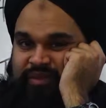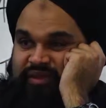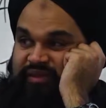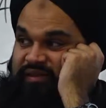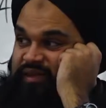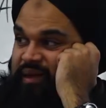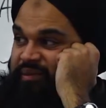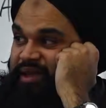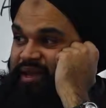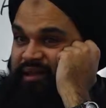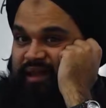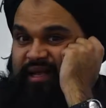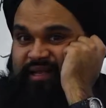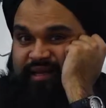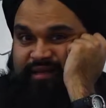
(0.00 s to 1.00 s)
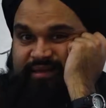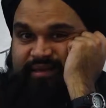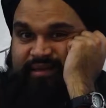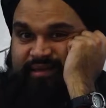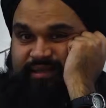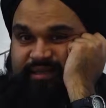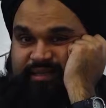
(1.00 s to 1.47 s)
Does that mean Allah Ta'ala
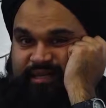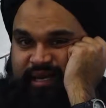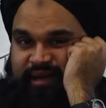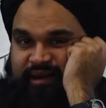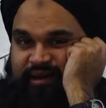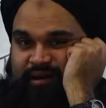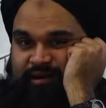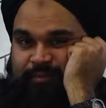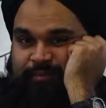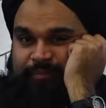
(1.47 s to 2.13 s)
sits in a chair?